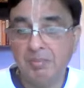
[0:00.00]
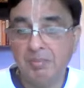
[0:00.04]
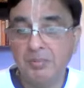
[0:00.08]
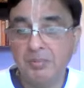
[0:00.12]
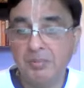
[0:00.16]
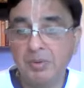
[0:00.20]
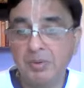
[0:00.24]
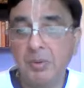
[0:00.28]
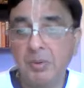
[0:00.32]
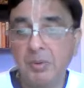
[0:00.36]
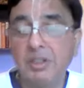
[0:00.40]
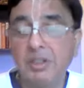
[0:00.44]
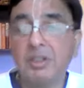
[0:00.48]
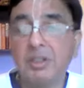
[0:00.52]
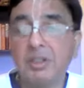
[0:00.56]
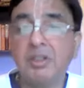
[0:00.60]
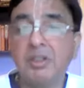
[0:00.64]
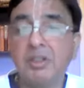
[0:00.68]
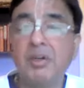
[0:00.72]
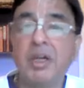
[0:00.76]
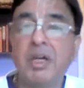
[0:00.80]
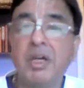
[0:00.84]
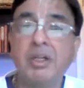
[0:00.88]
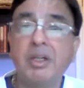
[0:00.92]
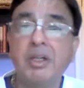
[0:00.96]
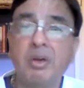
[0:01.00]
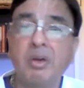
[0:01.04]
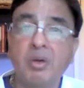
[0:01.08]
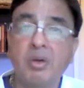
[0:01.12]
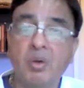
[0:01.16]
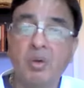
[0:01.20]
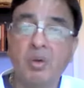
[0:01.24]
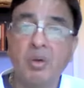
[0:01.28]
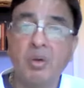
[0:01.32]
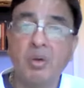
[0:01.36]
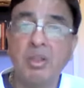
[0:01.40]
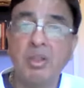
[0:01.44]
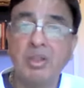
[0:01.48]
So he doesn't try to
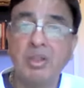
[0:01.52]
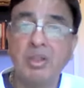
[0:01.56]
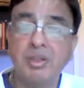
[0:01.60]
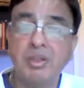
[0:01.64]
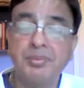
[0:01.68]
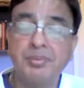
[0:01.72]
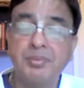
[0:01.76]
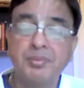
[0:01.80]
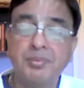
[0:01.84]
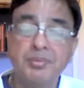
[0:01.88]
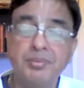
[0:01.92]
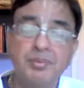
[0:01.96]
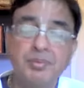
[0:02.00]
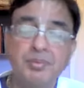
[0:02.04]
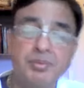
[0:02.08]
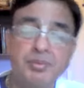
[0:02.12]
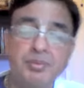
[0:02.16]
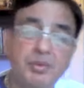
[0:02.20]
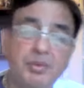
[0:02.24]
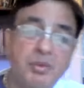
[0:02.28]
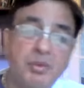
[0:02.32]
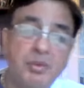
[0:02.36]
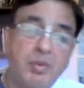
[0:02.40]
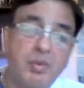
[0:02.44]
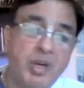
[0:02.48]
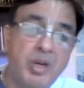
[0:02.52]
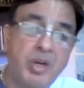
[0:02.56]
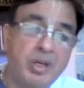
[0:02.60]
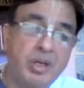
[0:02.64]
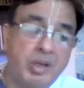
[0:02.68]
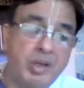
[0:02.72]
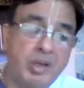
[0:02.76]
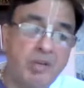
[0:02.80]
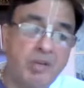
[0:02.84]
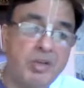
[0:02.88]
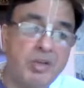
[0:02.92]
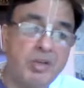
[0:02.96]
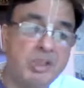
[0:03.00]
control us. We are
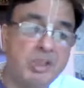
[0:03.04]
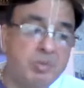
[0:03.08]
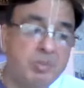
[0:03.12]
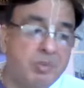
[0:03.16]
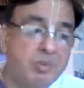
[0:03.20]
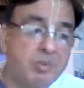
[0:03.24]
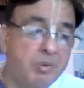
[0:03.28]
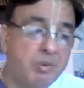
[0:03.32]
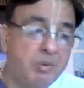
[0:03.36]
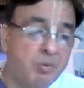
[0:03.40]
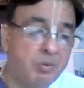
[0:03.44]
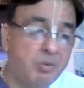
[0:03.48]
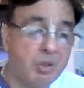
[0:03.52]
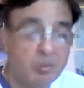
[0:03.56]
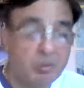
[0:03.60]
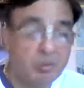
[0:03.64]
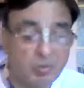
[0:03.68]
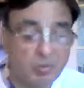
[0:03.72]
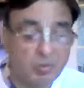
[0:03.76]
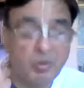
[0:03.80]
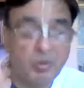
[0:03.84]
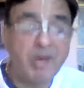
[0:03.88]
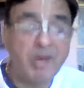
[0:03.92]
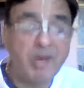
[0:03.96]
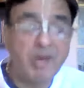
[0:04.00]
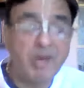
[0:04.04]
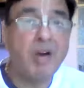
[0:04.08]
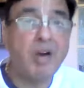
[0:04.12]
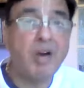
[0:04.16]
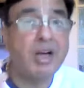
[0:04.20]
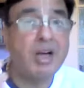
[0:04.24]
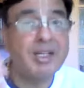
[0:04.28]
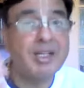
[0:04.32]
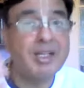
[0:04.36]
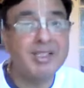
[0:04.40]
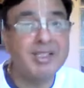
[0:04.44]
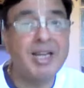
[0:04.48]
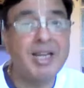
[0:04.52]
given whatever
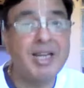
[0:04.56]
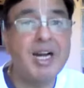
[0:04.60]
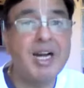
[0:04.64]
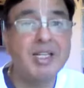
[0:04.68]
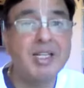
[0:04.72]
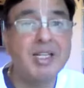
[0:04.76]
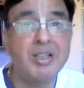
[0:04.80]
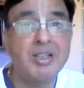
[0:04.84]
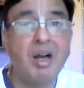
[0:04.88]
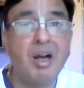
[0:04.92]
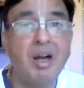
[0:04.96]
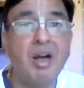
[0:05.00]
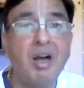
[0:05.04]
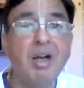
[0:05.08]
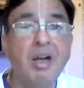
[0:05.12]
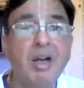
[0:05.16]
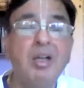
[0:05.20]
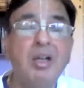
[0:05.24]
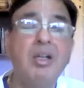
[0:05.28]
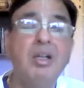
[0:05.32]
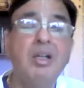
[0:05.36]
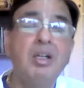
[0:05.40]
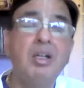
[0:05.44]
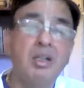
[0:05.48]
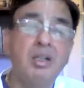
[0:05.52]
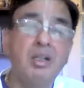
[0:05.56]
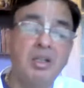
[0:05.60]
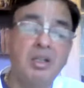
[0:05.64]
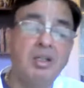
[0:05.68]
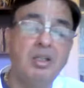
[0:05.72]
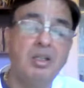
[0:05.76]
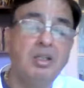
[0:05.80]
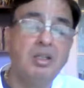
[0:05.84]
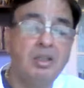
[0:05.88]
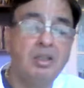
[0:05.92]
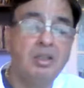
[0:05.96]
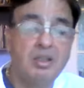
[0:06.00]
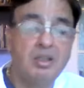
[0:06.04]
our desires are,
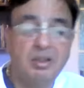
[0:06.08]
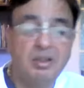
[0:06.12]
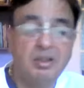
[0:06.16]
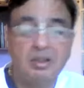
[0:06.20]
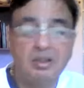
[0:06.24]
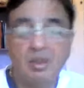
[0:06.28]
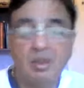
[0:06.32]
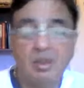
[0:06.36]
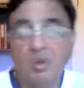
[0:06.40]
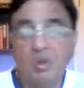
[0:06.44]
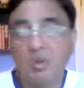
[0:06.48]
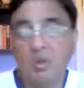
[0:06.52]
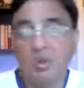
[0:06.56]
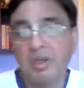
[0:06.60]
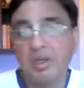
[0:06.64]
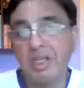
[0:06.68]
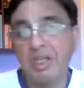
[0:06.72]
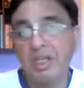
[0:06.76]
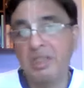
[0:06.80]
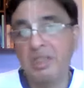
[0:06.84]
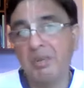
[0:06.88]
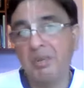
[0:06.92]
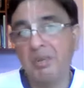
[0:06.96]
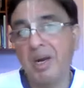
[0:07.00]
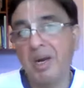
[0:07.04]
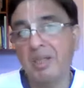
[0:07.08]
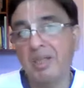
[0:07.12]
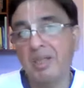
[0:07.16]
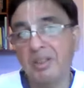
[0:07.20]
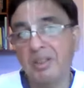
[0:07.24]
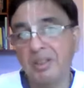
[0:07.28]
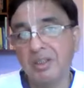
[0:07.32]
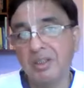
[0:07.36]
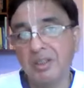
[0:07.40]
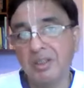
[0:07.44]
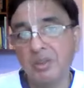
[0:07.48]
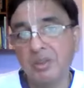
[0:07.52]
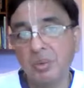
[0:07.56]
the Lord inspires
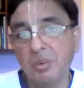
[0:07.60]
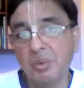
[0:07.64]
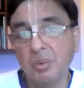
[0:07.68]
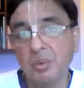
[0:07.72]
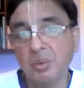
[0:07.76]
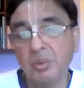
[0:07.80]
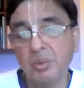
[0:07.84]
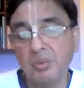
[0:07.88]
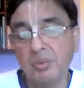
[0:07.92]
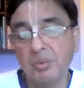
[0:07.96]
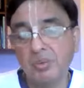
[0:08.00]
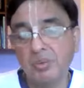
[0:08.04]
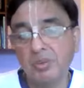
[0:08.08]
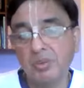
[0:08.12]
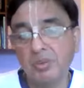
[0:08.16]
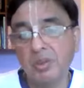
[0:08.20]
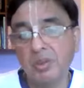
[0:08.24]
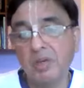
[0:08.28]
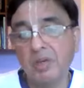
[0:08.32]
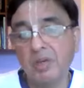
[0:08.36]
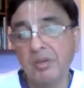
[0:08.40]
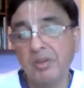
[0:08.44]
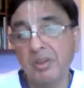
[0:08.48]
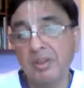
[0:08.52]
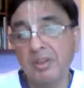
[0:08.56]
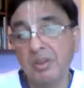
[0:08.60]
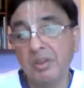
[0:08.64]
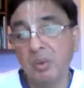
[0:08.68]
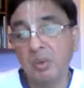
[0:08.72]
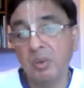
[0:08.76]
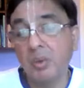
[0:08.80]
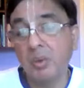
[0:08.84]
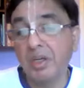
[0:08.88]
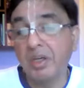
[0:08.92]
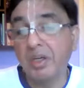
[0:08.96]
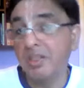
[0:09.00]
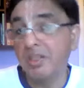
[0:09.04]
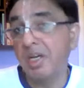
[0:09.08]
us to, you know, whether the
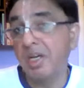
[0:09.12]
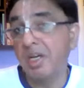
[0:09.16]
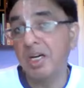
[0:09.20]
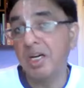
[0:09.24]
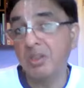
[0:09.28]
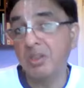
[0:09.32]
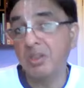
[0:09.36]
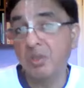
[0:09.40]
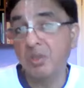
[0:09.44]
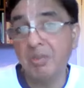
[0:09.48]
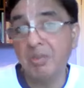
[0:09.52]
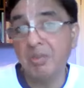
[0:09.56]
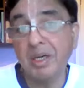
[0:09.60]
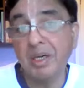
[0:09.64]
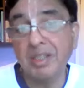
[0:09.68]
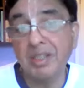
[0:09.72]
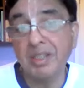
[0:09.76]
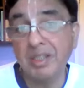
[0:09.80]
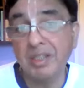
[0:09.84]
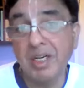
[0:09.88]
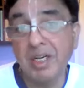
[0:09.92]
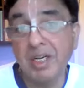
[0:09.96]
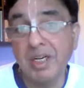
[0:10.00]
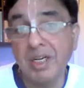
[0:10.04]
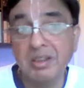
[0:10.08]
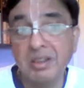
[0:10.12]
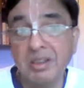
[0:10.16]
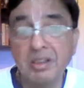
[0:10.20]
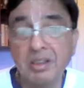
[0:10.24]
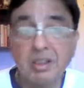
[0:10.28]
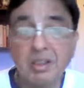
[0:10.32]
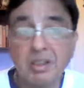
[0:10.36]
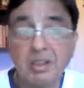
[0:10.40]
good desires or bad desires,